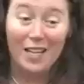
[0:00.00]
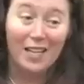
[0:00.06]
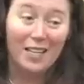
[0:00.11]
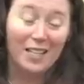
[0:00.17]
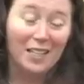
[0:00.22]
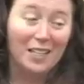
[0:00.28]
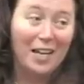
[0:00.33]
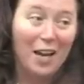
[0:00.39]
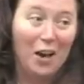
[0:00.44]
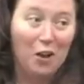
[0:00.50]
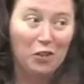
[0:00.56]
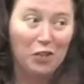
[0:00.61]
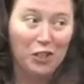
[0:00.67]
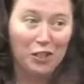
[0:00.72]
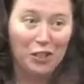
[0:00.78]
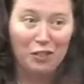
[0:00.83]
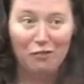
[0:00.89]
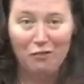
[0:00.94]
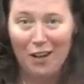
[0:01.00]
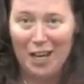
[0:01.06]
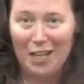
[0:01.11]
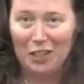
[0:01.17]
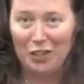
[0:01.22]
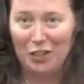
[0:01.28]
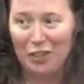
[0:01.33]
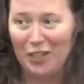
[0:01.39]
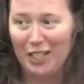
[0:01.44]
I encountered
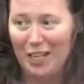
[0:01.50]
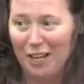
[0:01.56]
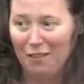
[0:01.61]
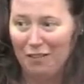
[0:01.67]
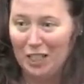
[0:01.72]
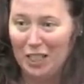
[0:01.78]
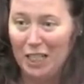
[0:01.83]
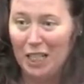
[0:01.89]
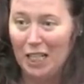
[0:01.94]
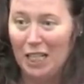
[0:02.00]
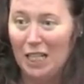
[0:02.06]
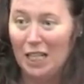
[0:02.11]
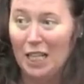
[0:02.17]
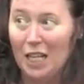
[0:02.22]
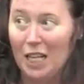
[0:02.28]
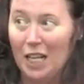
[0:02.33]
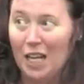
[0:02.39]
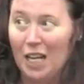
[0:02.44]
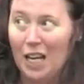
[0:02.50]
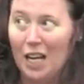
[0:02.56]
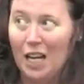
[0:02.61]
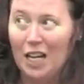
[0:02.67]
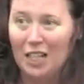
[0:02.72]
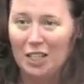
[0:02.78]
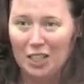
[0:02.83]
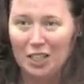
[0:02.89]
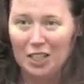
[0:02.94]
FasterEFT
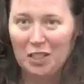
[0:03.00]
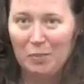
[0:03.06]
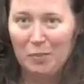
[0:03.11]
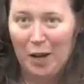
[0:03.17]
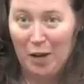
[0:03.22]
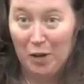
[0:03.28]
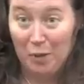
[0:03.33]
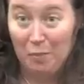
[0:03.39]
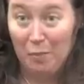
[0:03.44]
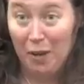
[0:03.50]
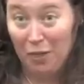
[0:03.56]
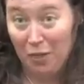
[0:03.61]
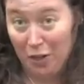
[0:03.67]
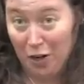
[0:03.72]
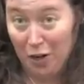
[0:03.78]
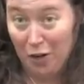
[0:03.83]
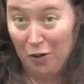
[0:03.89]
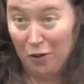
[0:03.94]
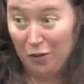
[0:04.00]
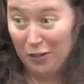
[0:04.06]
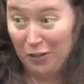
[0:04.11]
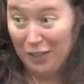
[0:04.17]
just about a month ago,